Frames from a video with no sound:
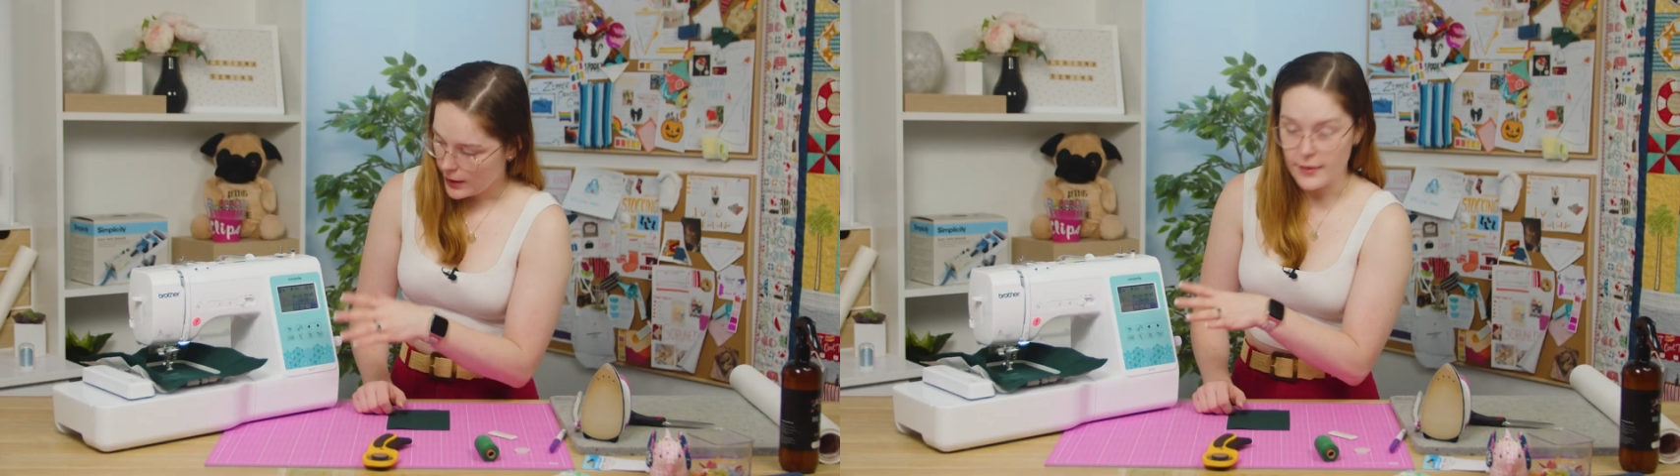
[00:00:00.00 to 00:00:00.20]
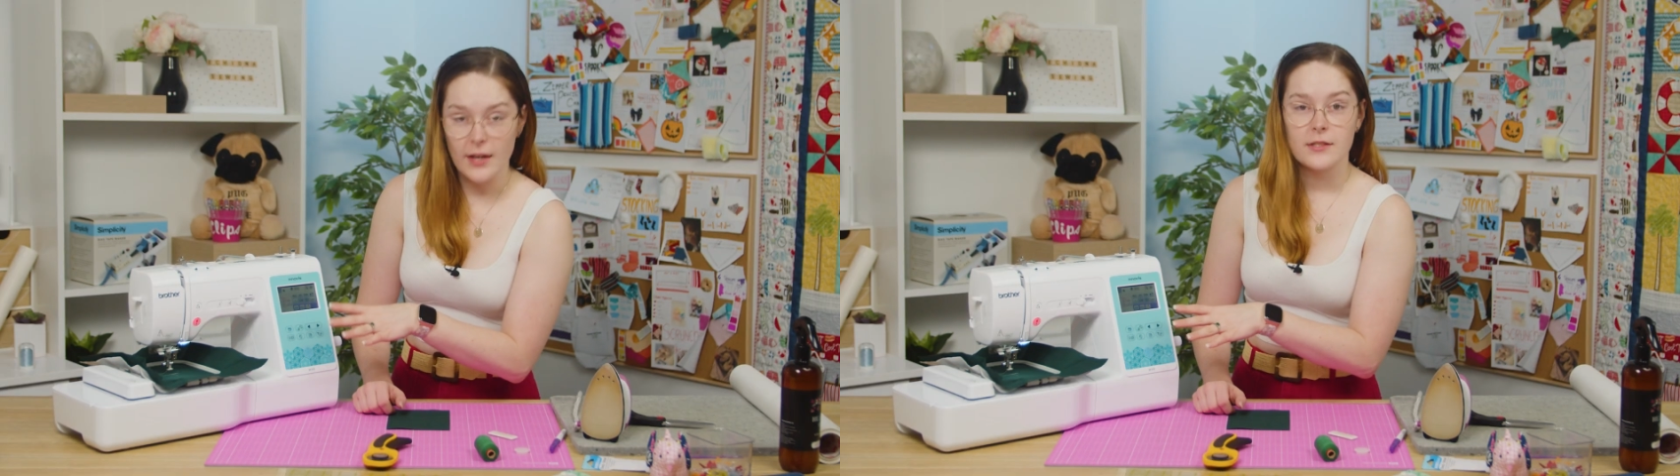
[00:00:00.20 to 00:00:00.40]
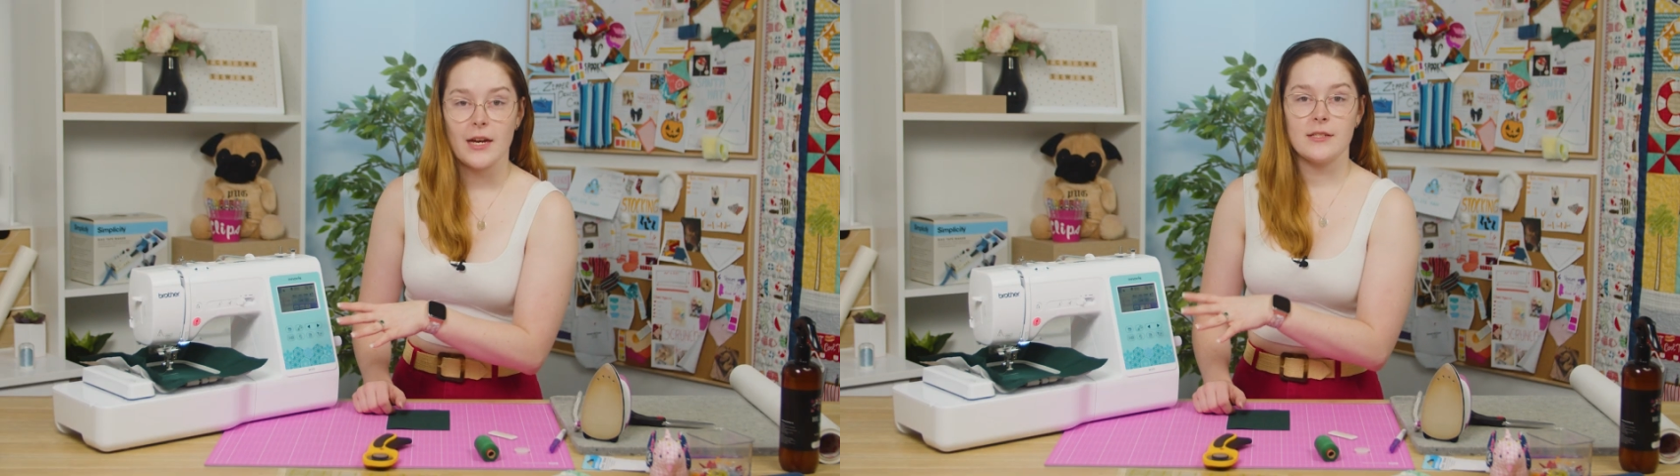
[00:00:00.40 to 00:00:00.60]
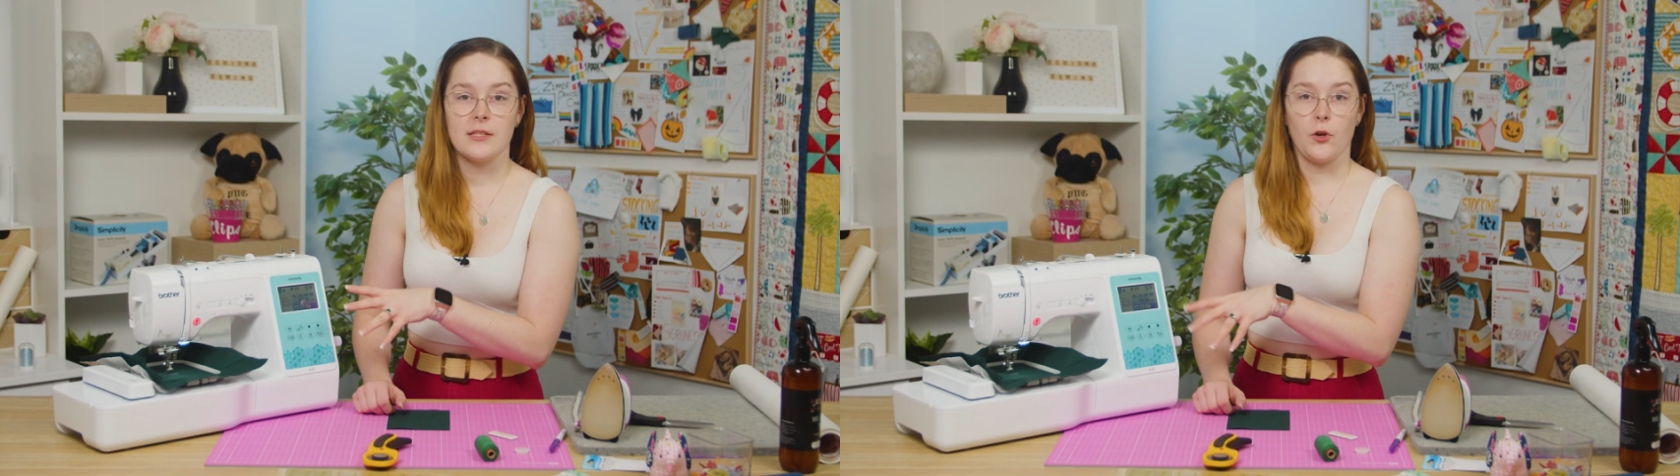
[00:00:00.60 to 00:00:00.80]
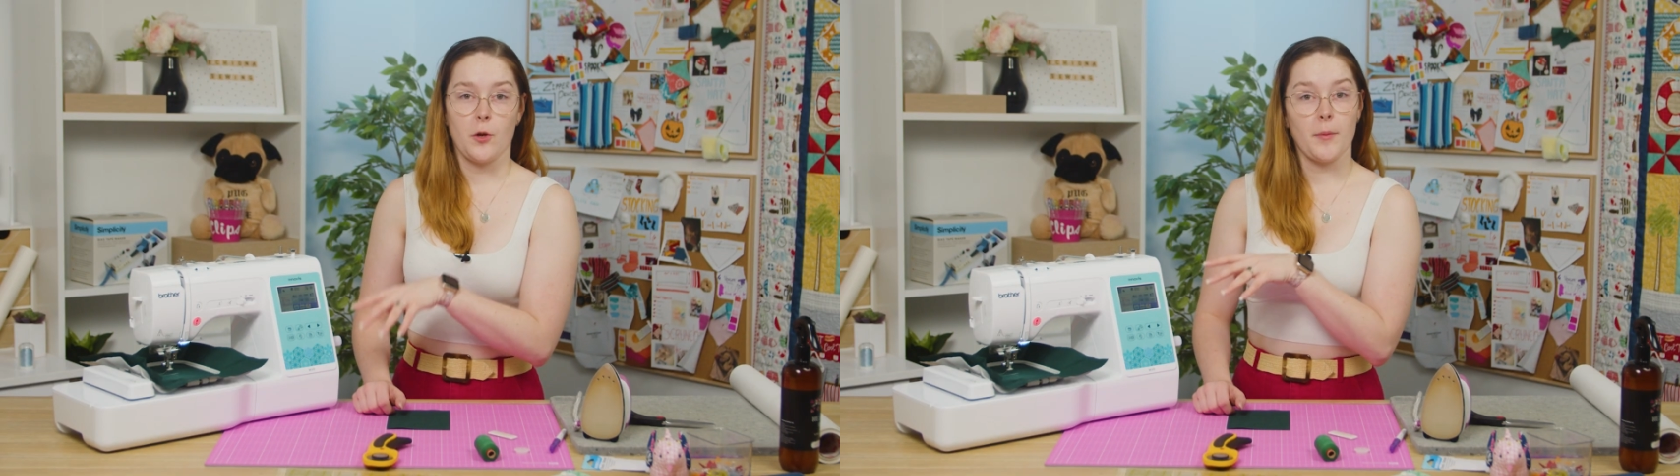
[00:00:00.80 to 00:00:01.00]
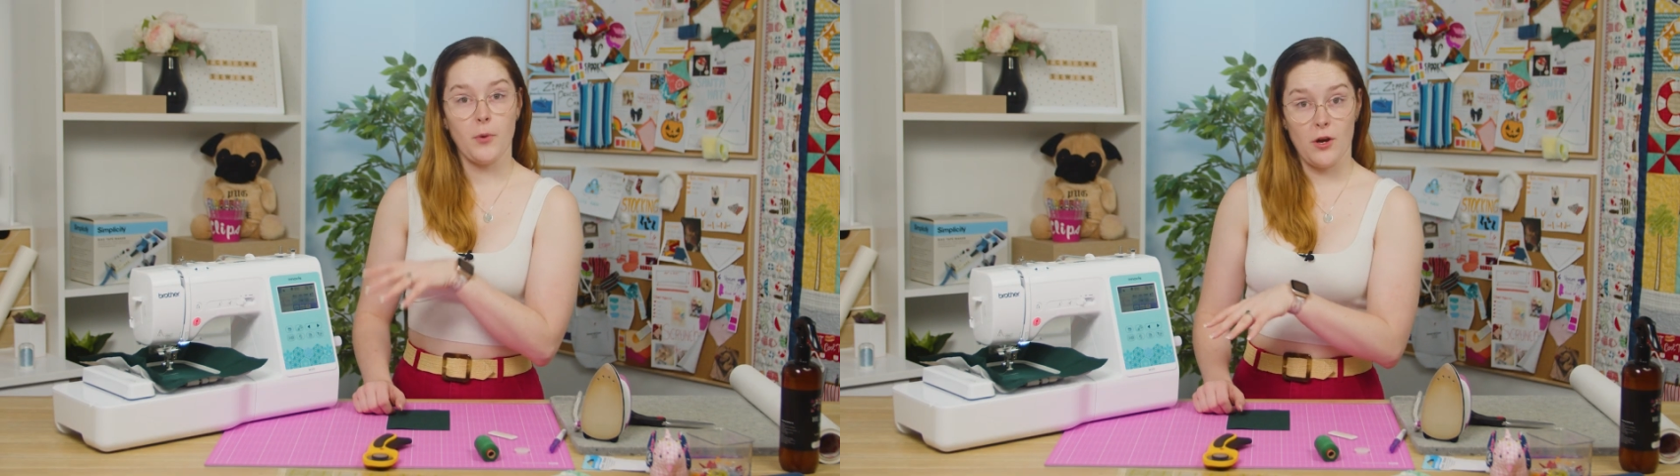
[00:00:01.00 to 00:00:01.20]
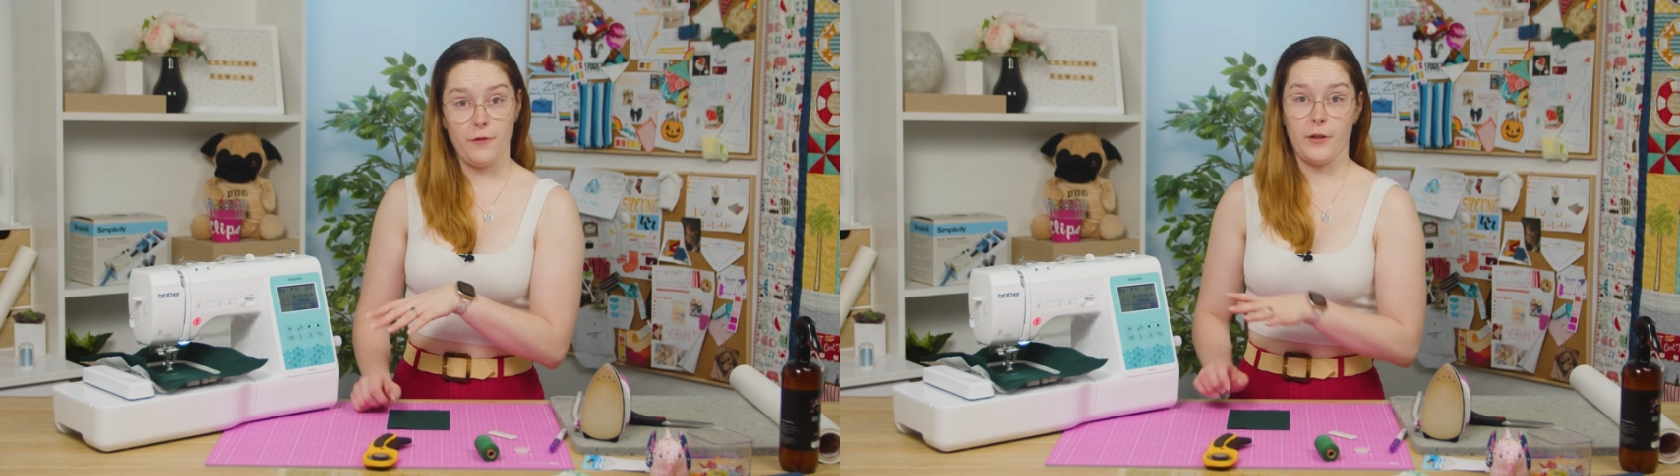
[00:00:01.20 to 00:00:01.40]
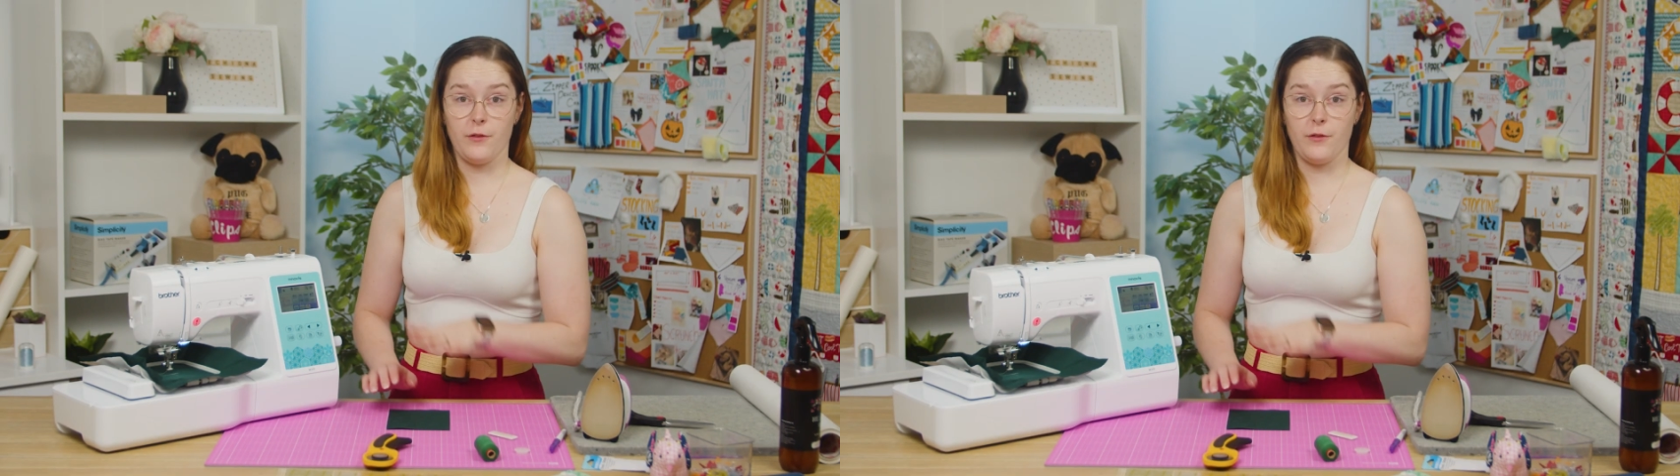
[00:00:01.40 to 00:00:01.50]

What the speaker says: and that size is going to be perfect